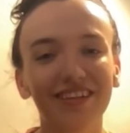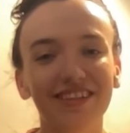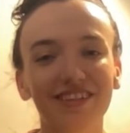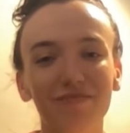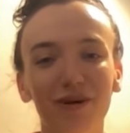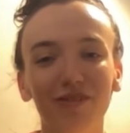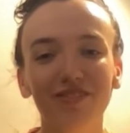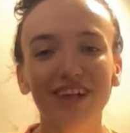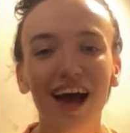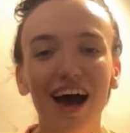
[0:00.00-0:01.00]
is supposed
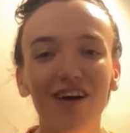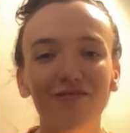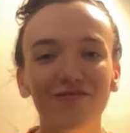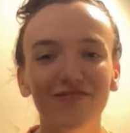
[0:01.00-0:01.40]
to have,